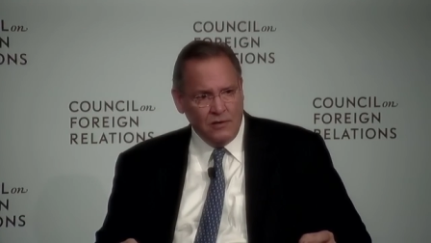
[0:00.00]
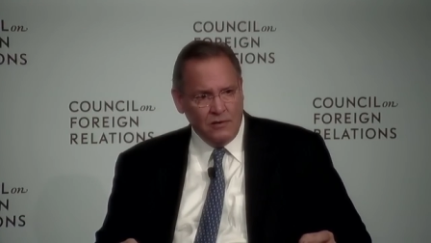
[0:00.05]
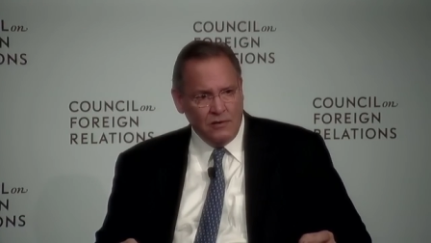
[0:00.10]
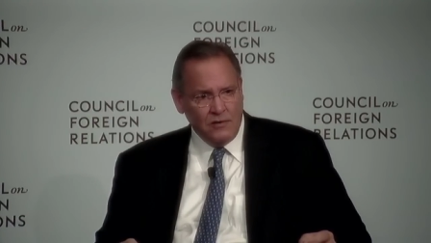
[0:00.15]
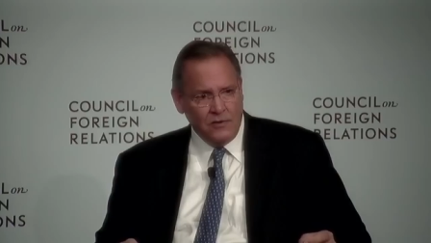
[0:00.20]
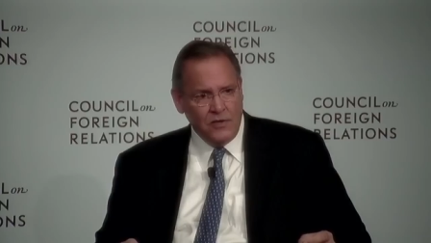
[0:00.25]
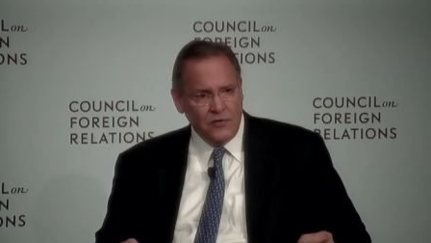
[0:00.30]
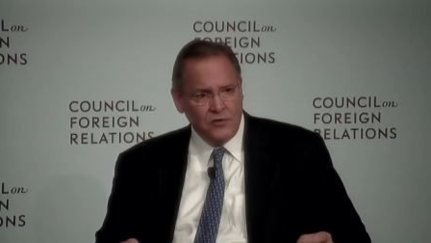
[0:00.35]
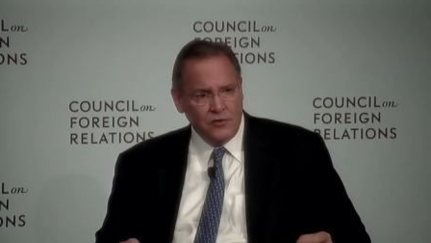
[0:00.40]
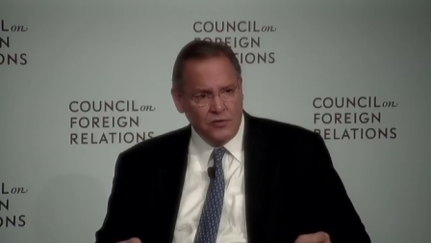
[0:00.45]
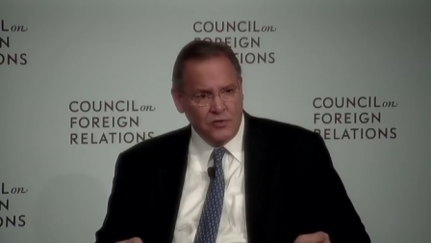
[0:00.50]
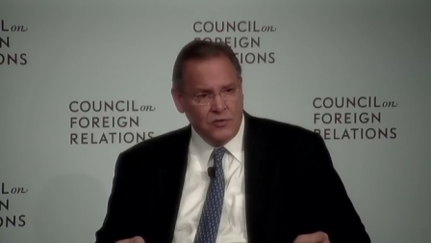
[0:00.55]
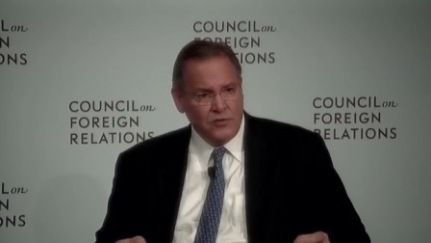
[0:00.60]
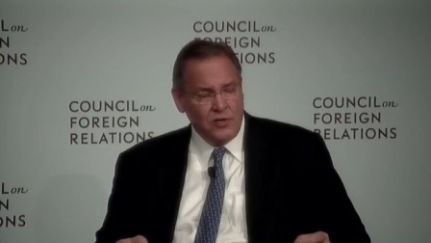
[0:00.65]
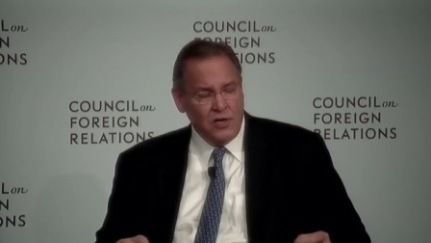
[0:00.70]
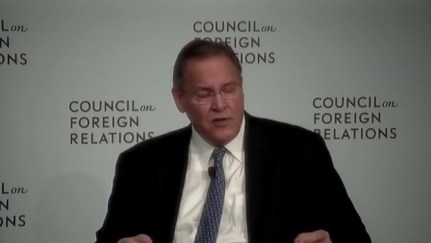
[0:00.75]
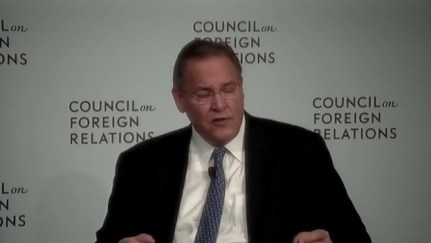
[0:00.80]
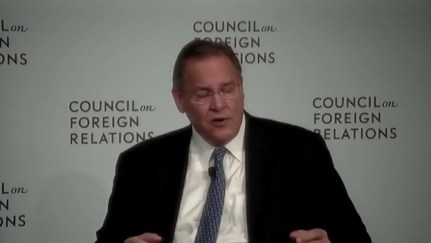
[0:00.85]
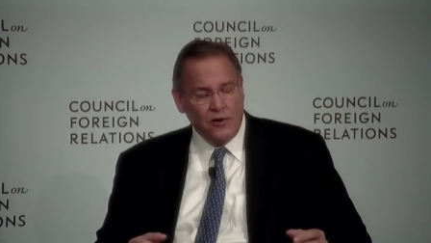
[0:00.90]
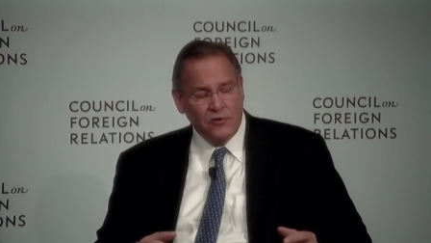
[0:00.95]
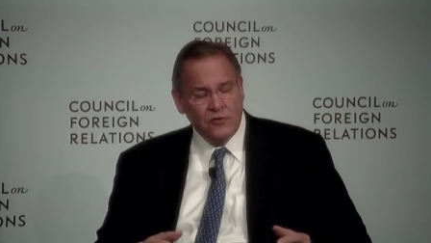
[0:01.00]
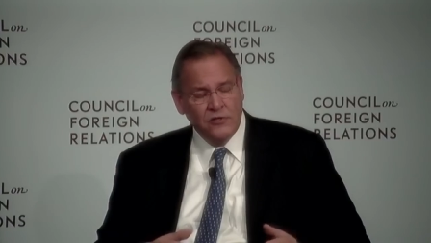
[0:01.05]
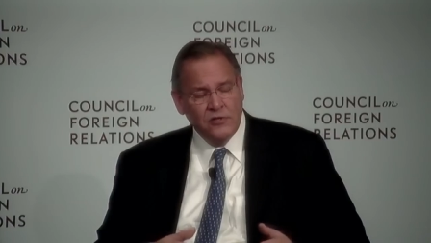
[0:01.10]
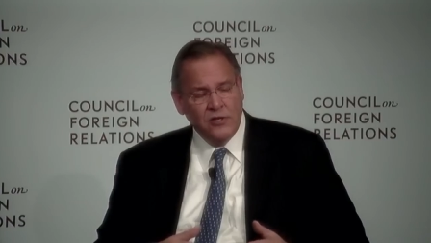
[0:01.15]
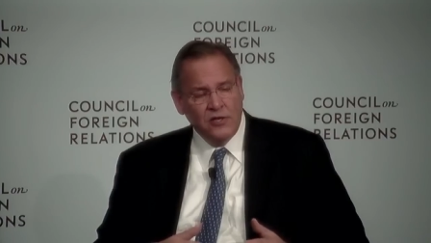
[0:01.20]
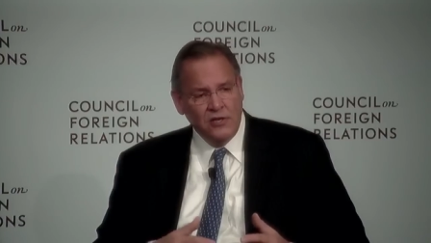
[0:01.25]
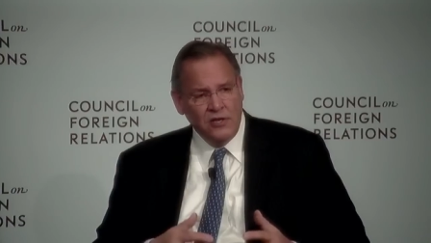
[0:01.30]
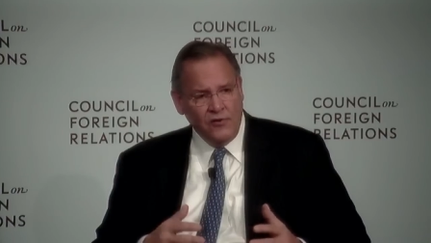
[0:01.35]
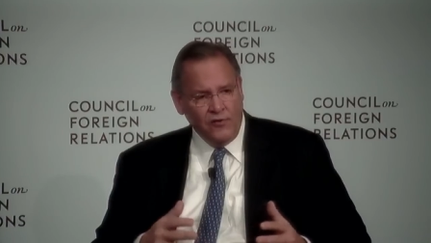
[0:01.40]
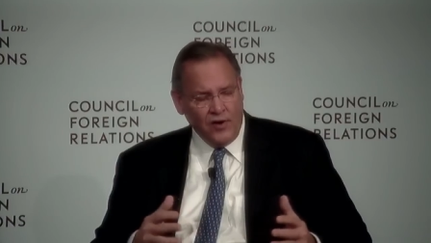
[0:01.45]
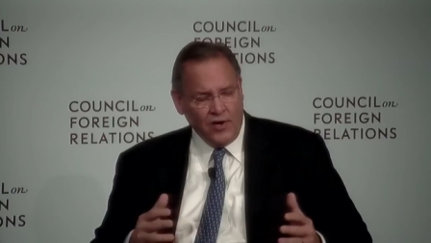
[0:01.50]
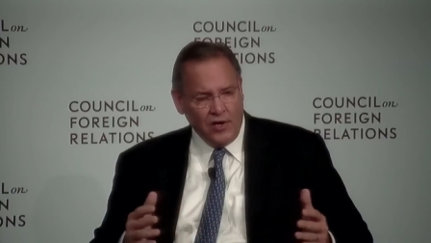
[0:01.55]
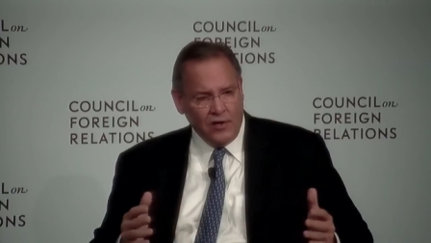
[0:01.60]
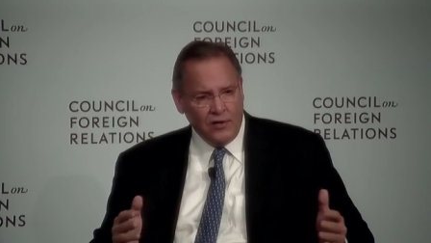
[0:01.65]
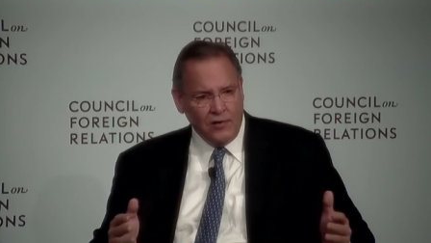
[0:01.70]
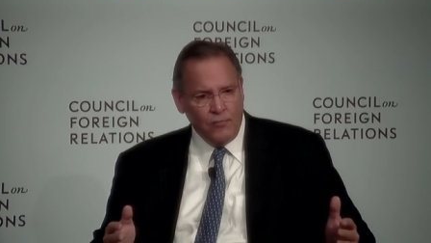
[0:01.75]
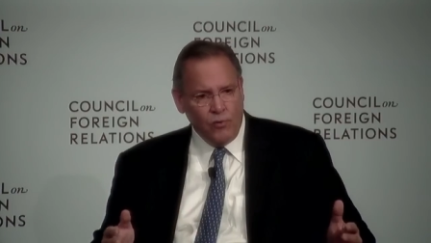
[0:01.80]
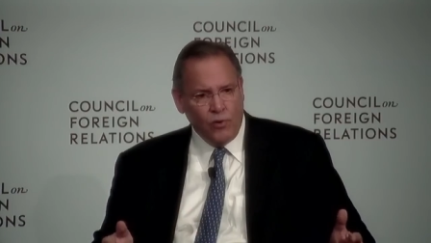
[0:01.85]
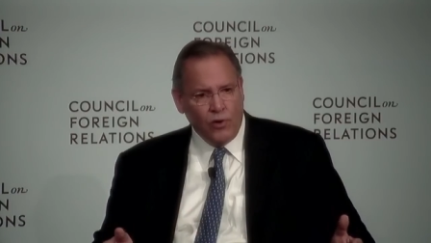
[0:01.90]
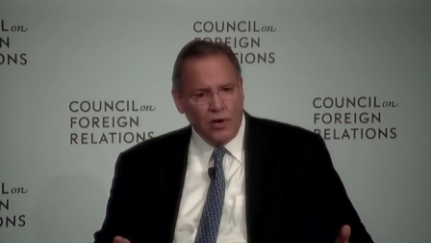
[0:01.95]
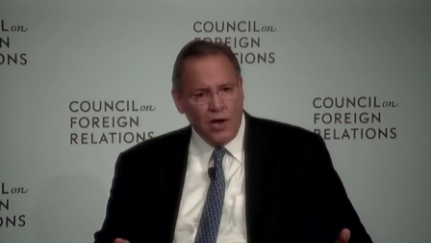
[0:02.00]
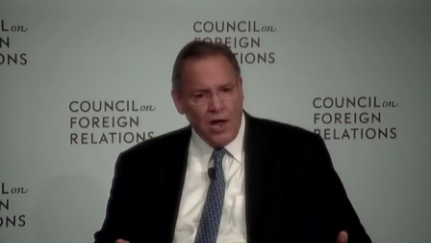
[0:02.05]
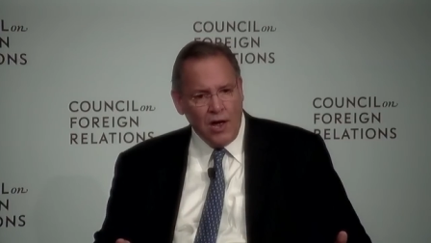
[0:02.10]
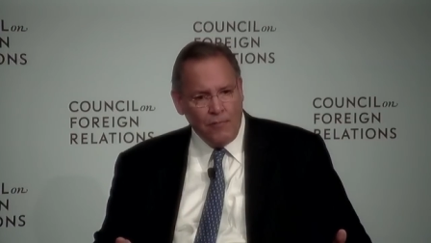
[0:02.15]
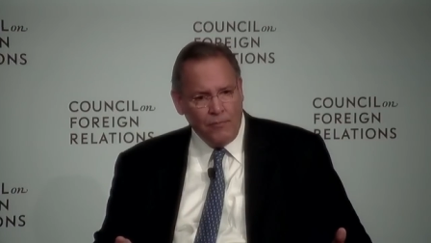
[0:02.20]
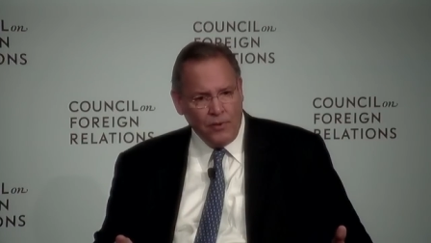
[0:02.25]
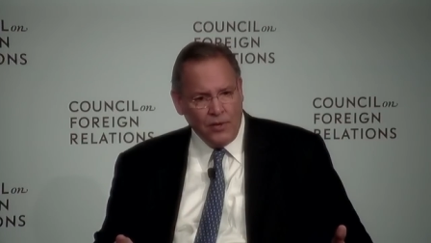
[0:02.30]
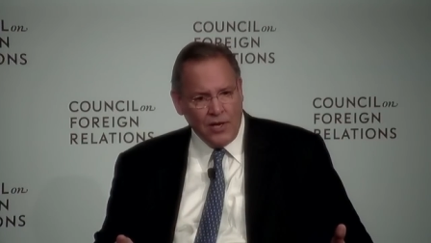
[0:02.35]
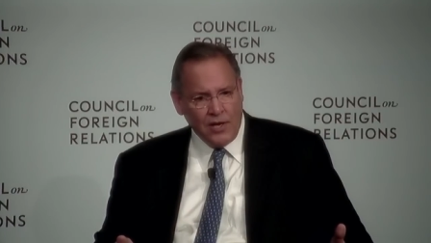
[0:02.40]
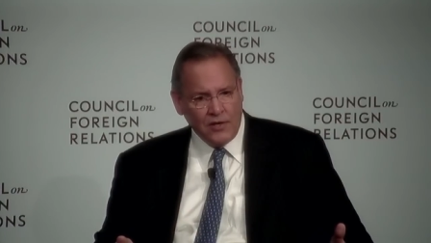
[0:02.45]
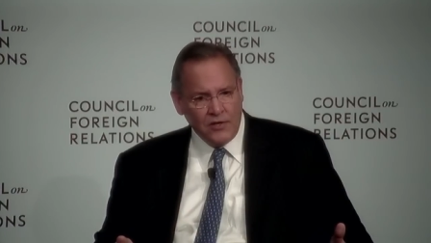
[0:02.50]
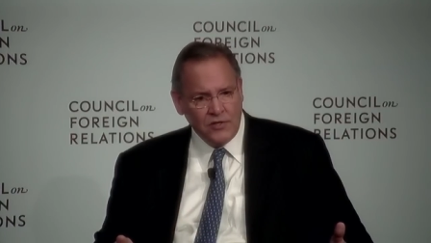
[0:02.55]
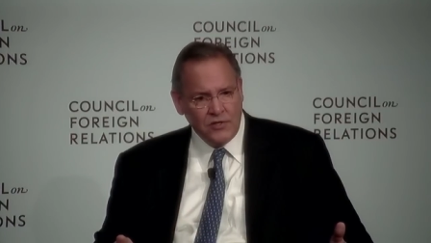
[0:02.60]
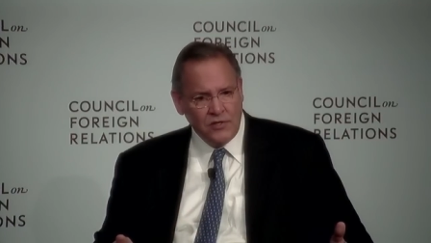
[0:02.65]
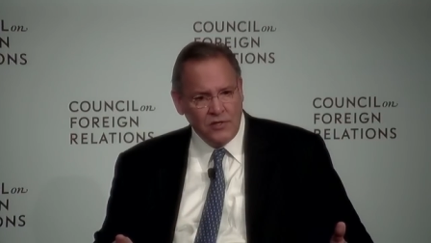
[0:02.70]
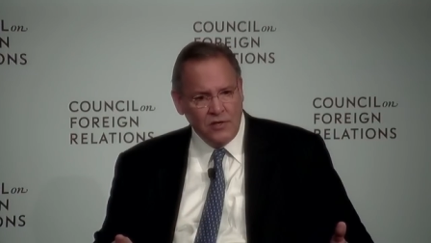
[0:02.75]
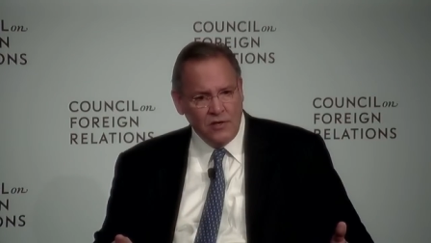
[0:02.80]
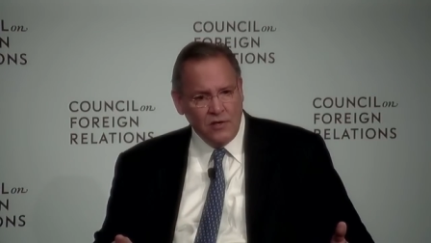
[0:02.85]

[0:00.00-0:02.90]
These are, and they're significantly more complex.